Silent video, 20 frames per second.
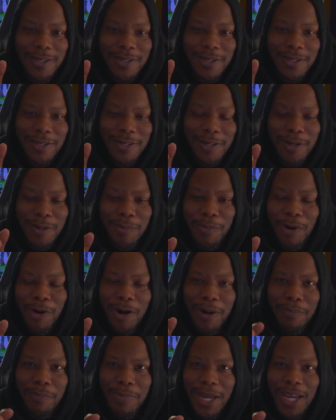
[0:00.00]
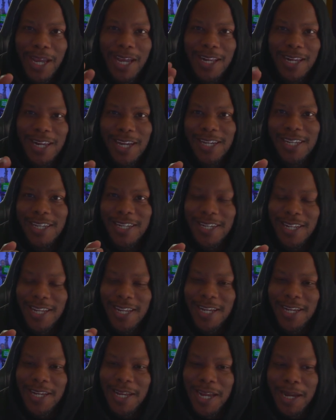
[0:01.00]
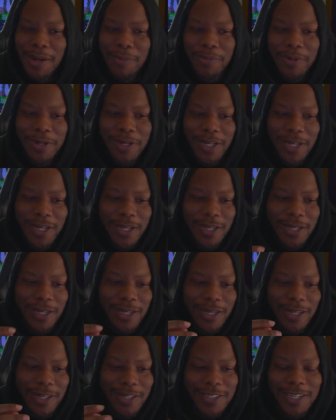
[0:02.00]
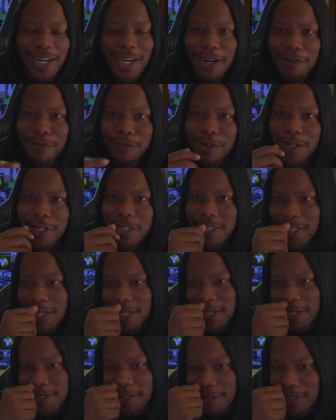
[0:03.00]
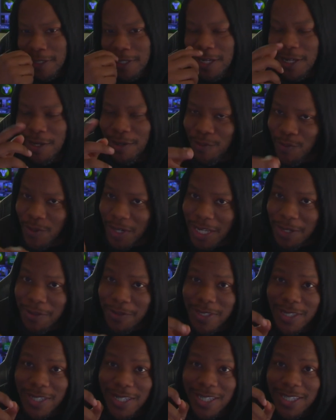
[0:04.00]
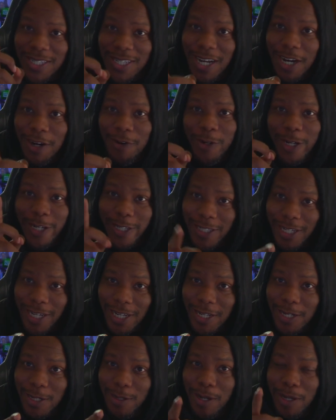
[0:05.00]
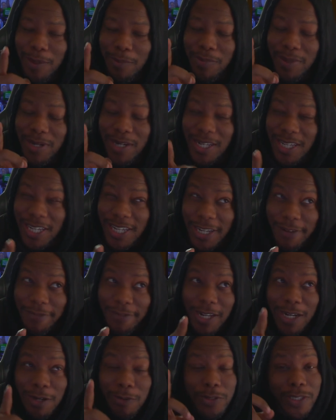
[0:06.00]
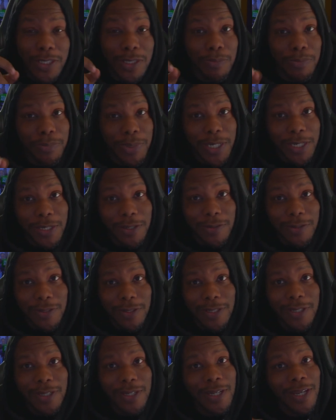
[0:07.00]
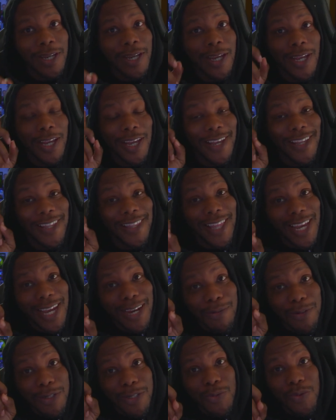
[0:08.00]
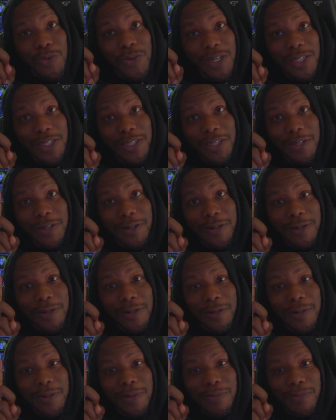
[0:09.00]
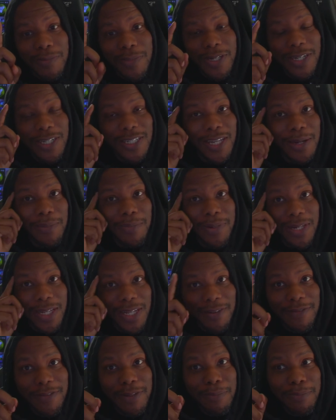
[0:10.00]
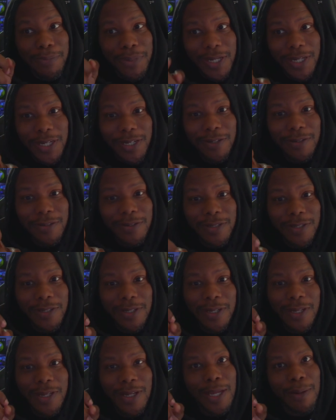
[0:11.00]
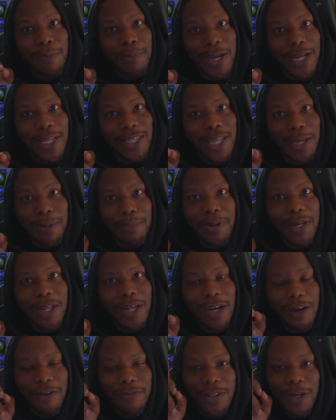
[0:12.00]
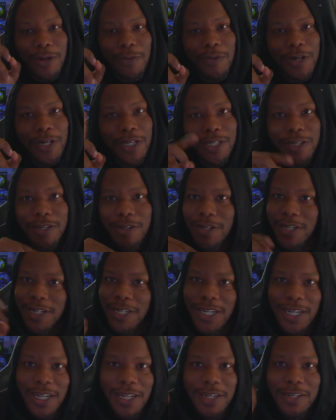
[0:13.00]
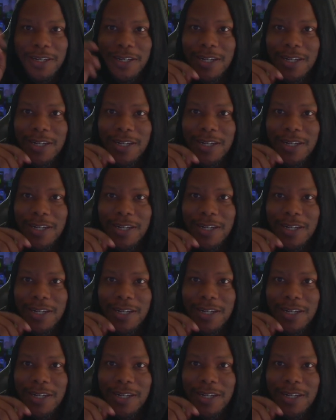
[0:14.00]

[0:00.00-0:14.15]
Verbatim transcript: Lamar bad like he did Kaepernick and Tyrod Taylor. And when he was at Tyrod Taylor, I believe that was the Bills. And that was one year because I believe the Bills made that playoff that one year and then